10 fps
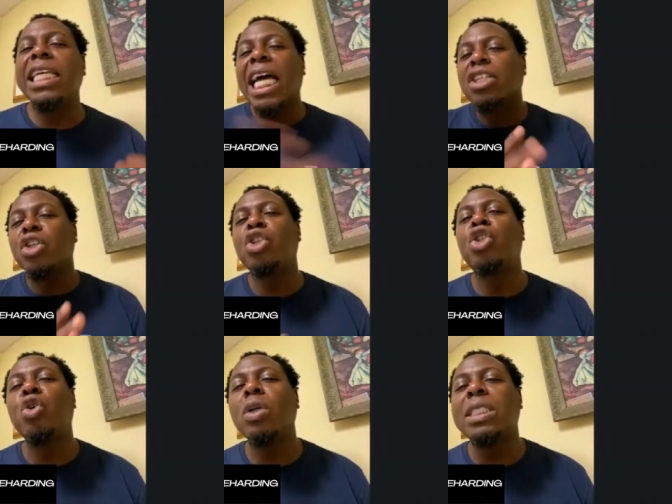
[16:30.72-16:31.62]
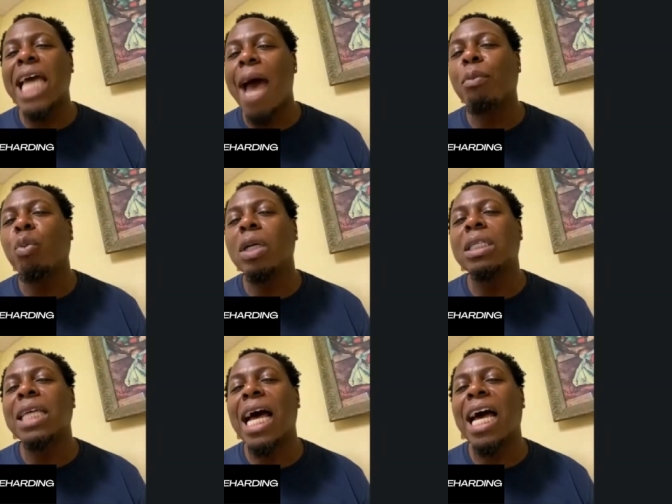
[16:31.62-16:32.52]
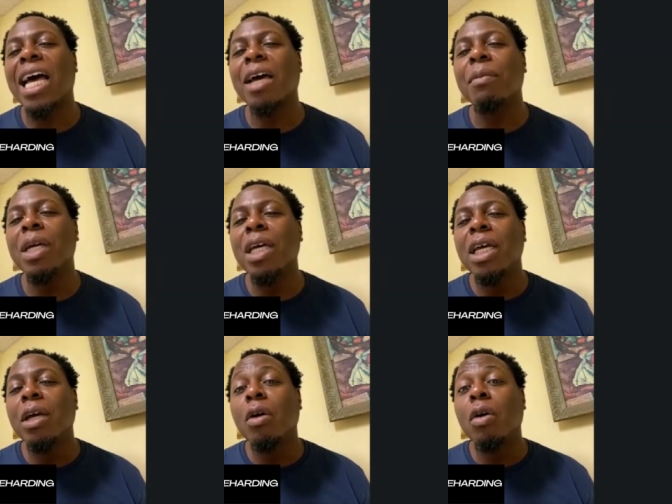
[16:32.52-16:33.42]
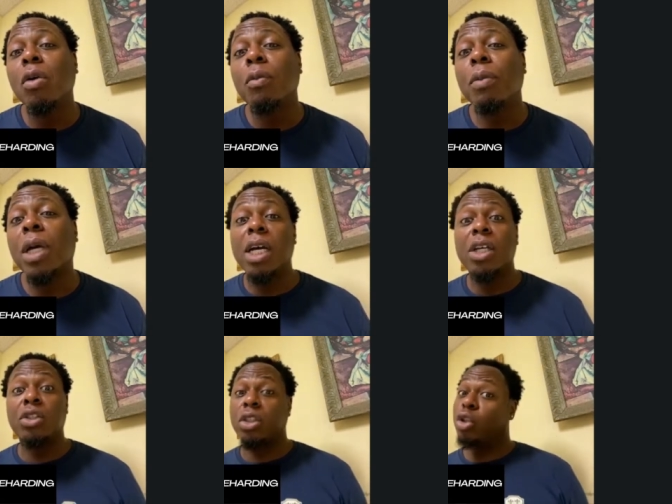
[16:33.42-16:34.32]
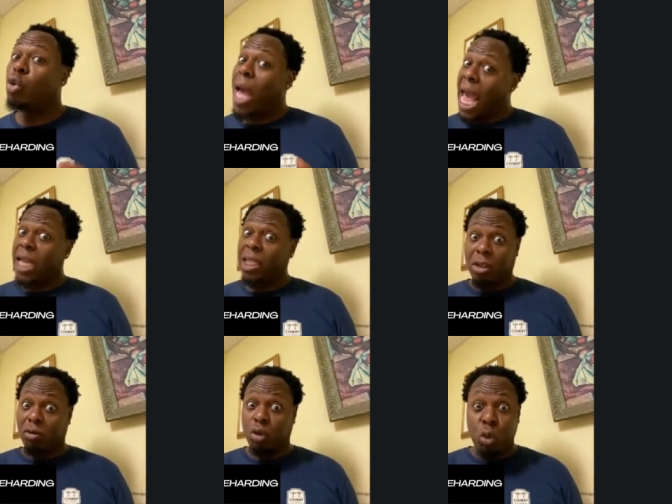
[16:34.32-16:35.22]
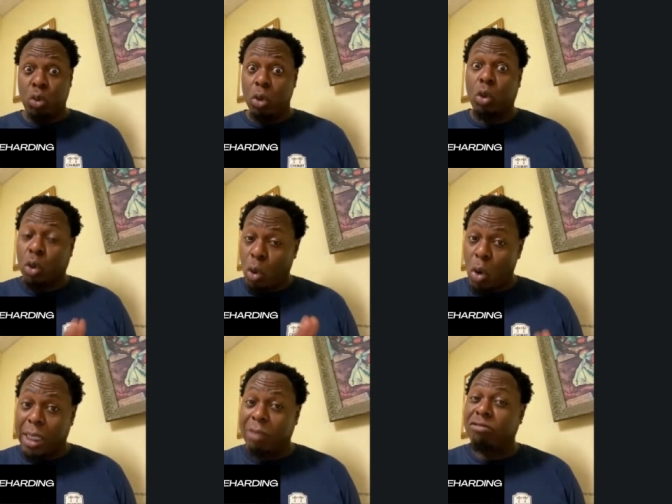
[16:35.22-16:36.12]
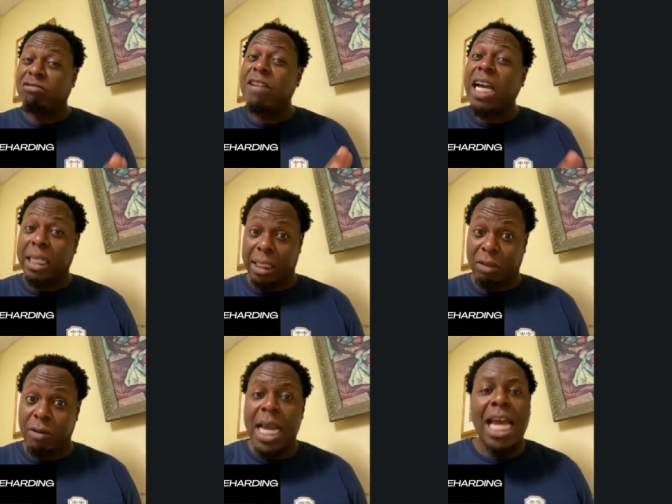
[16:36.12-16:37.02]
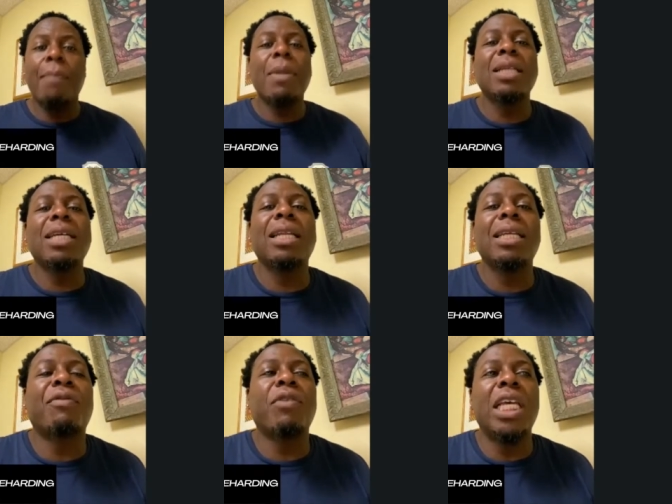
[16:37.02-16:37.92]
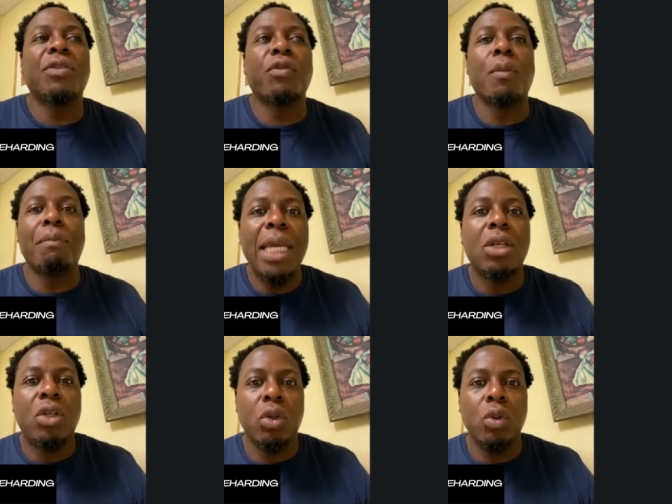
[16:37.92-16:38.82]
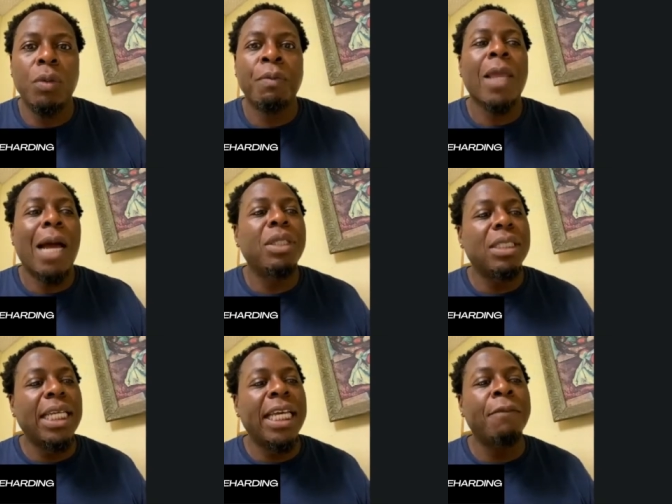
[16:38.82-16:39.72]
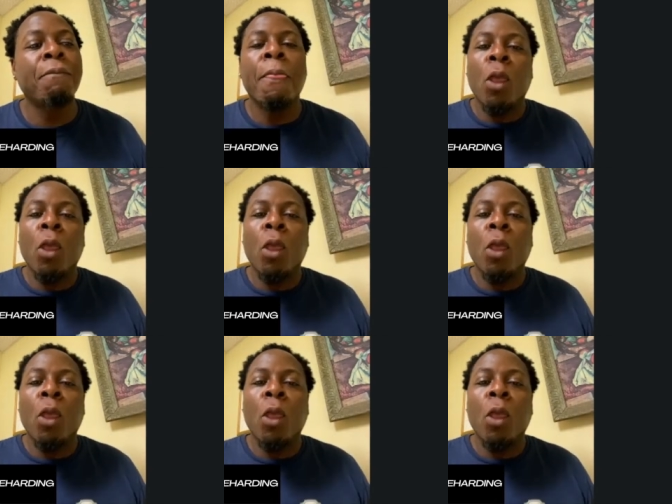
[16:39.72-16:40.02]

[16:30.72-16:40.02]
got your jaw tapped one time because you acting, you talking reckless. Right? And I'm not saying if it's for me to do. I'm just saying,